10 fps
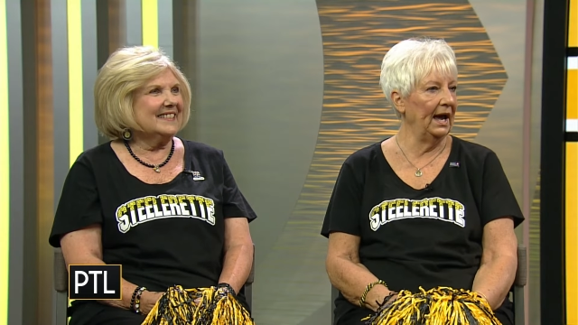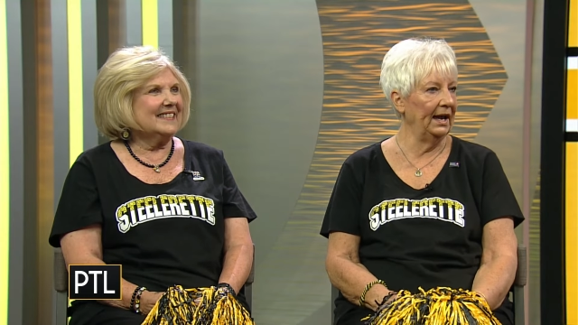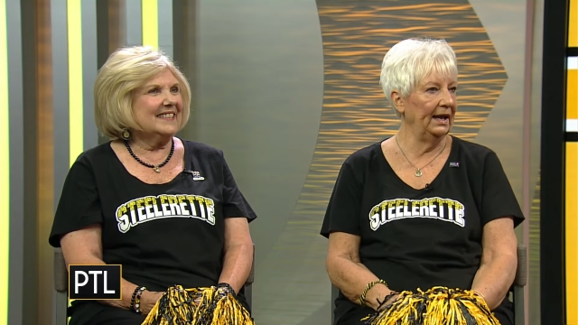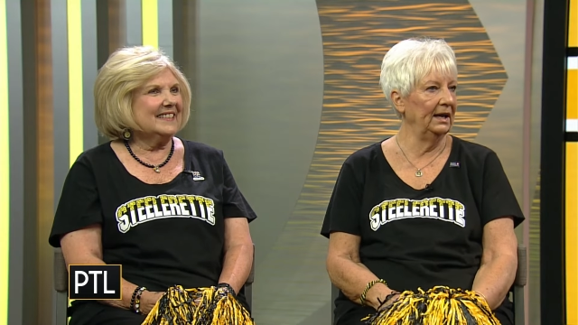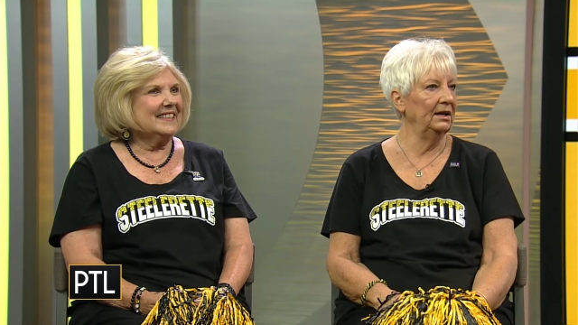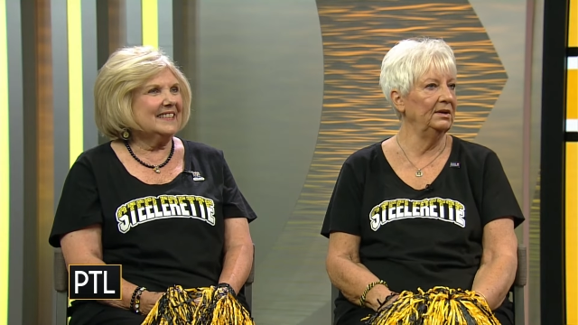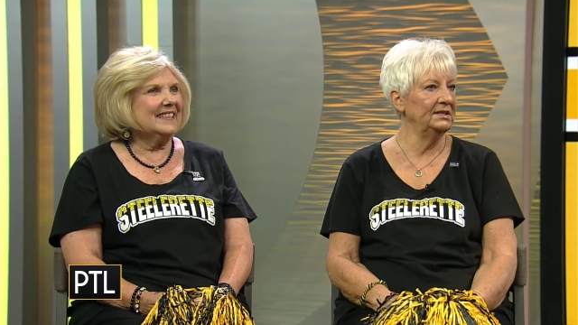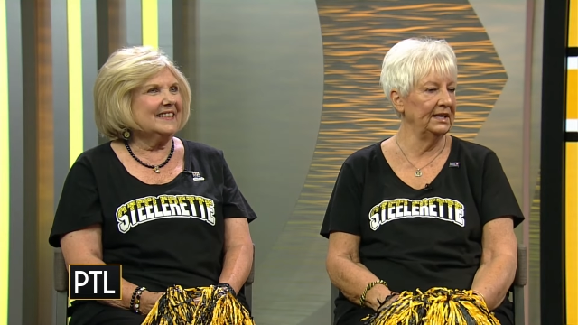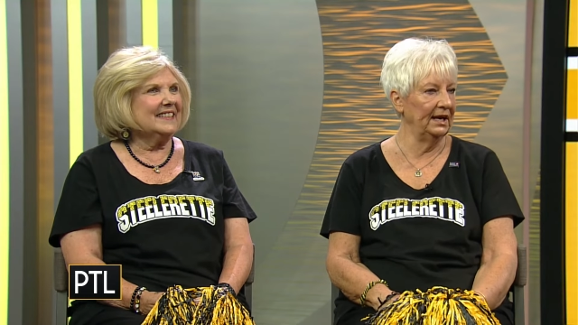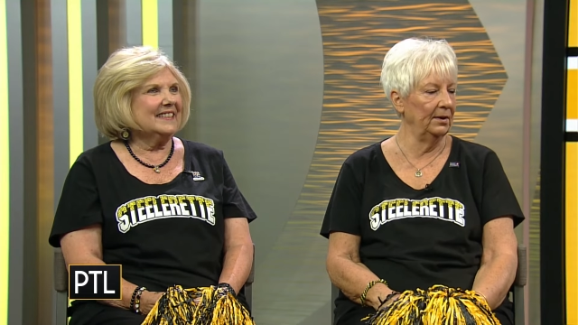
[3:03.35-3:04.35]
Speaker 1: Diane
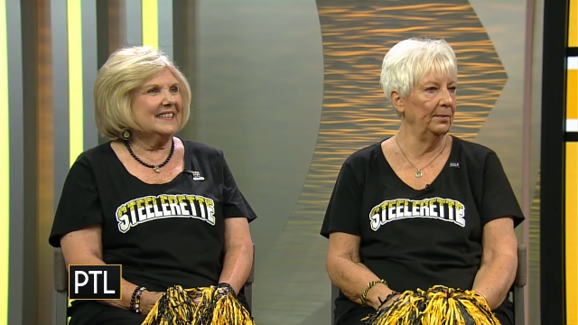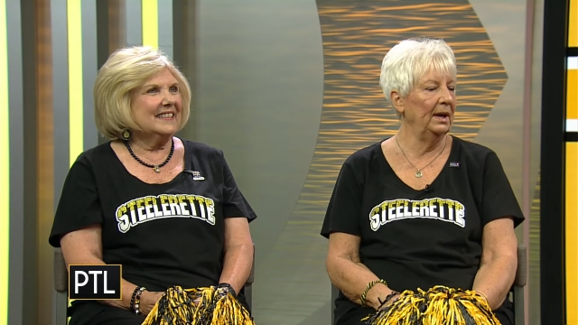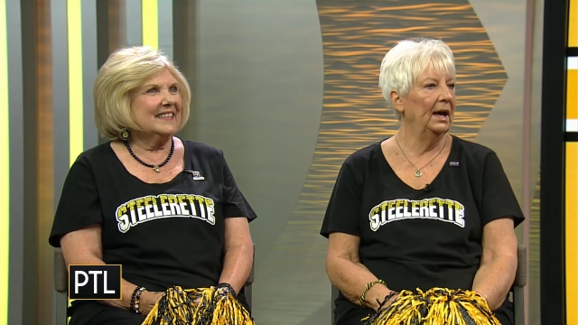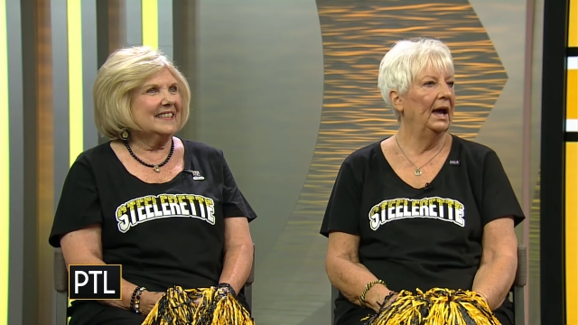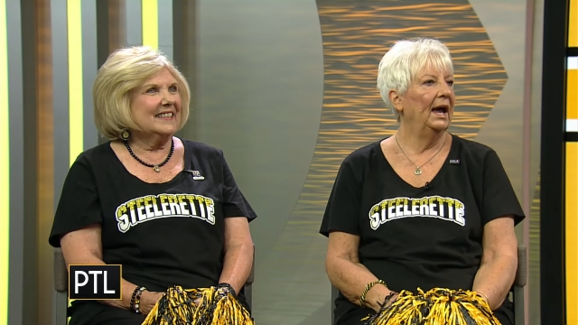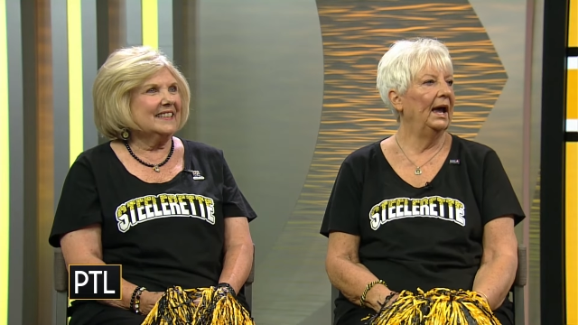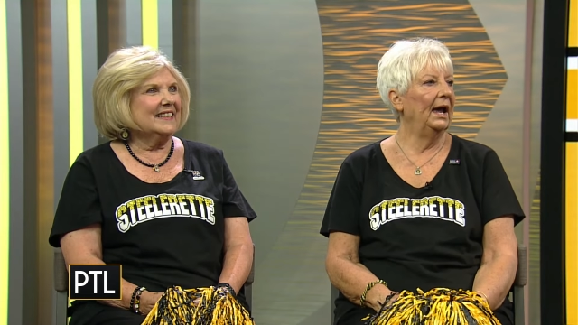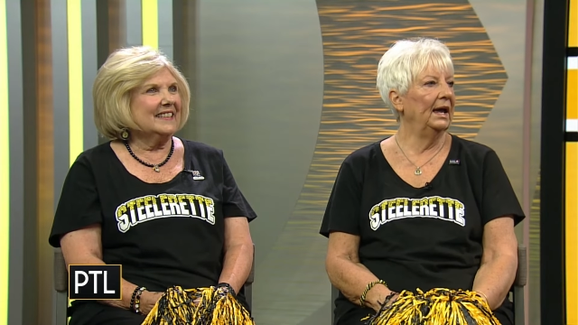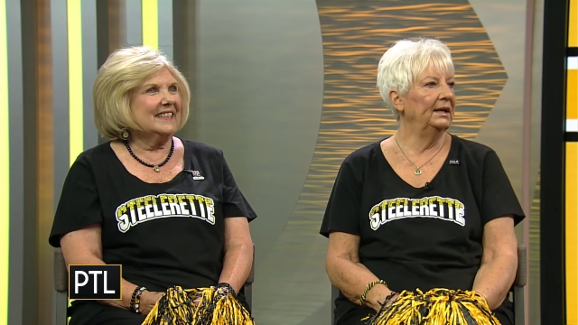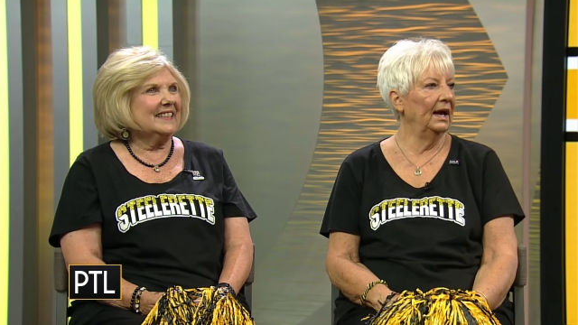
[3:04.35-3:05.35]
Zinkham
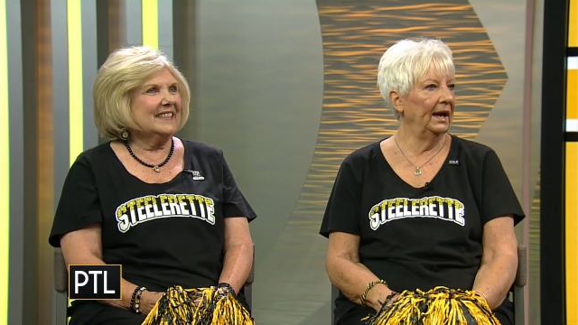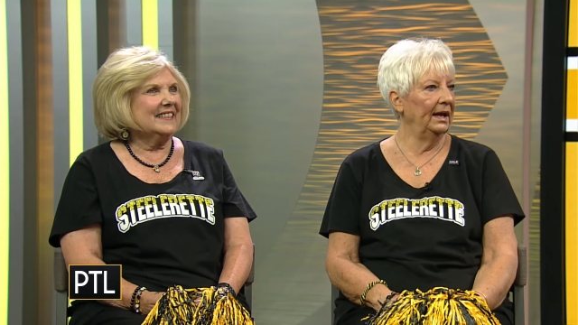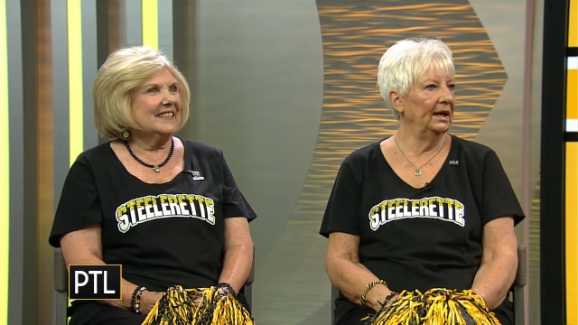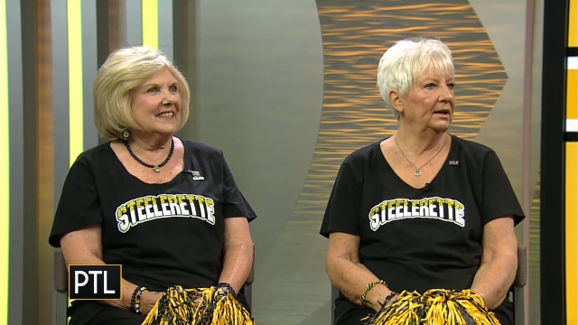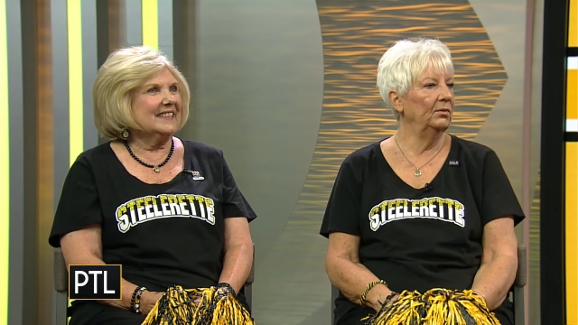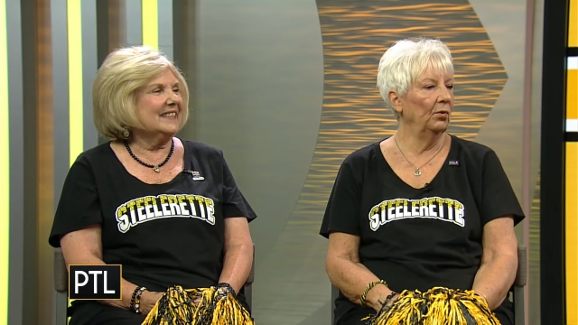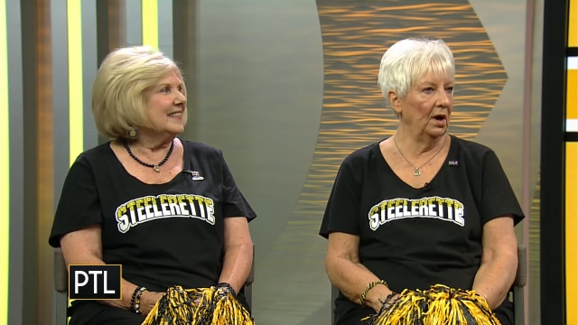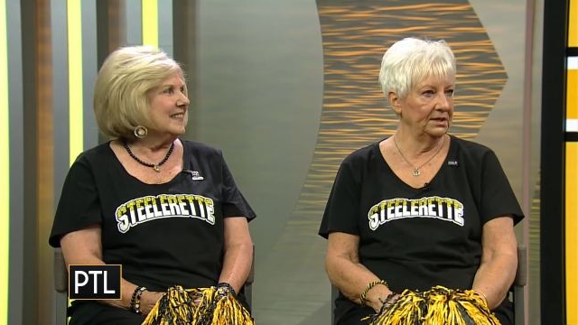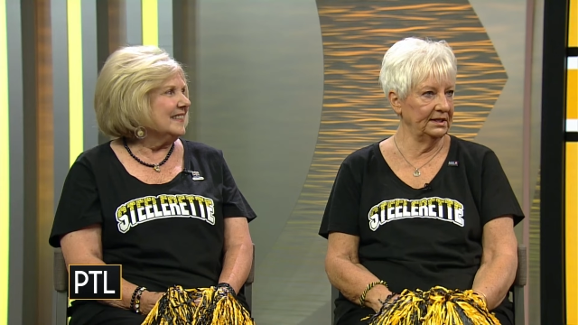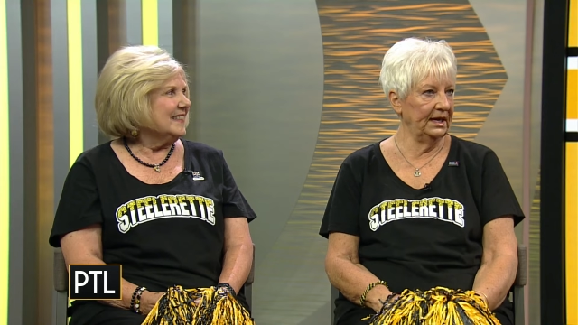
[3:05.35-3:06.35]
and Diane
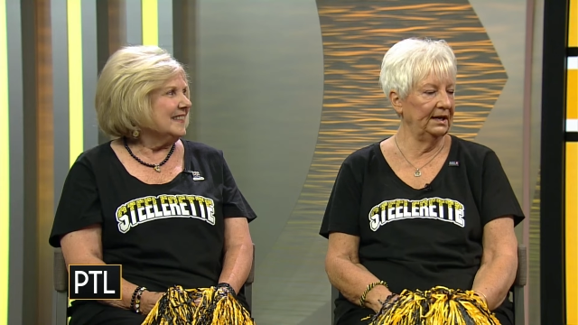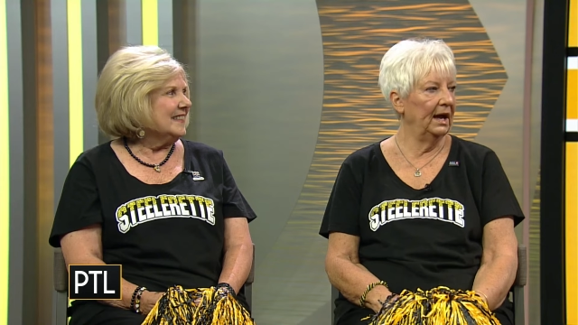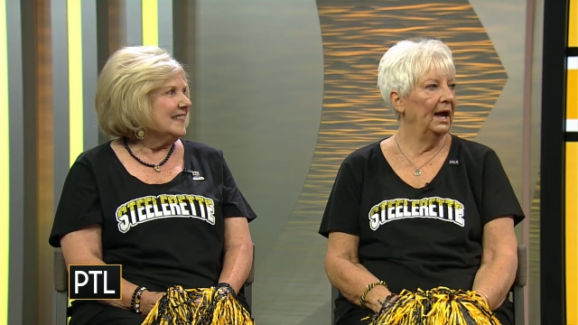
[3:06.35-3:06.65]
Rossi.